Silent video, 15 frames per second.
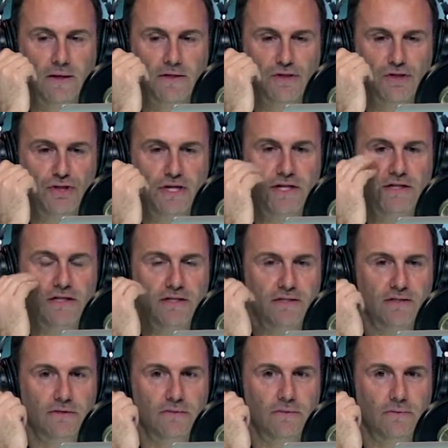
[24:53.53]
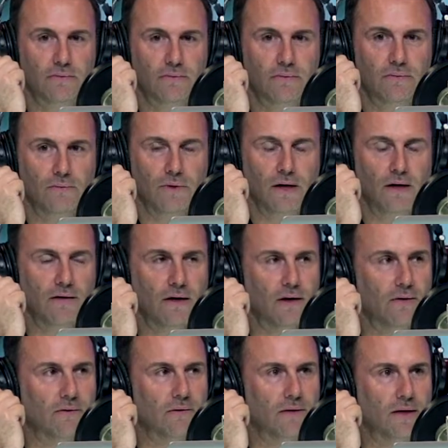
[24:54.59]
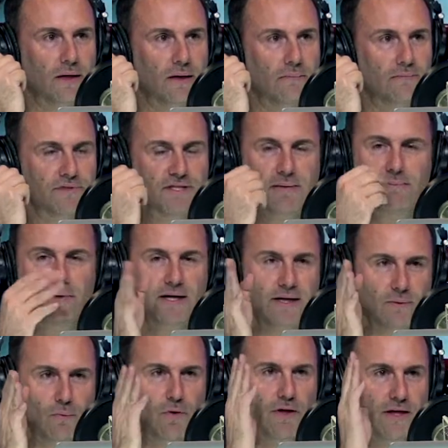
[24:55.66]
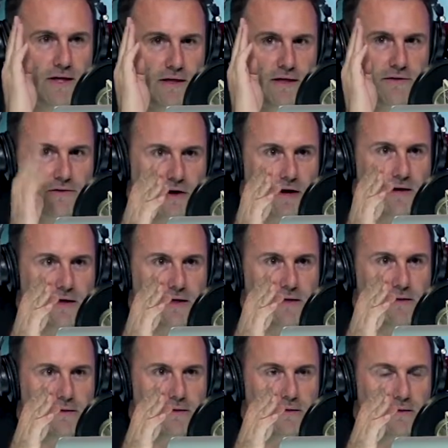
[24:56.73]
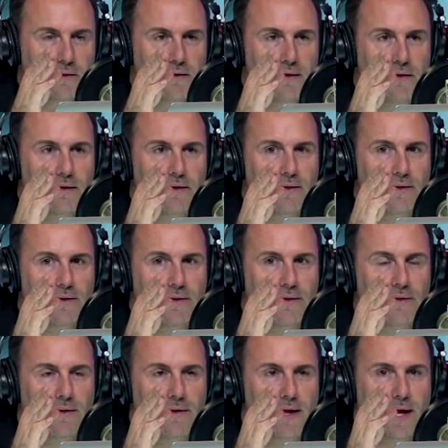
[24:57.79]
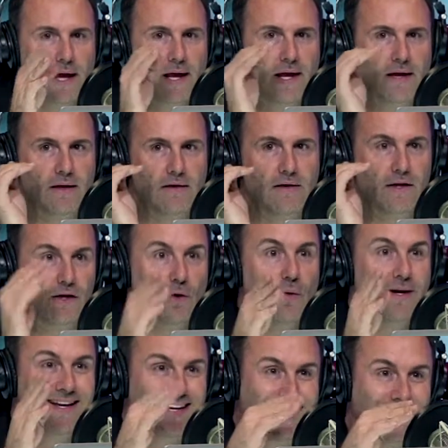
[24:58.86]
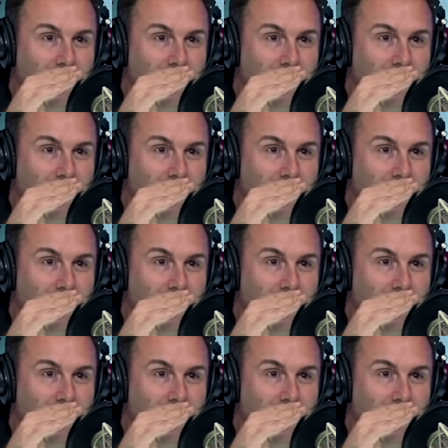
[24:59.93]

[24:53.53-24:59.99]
a genius or no, um, somebody will hit a target and that no one can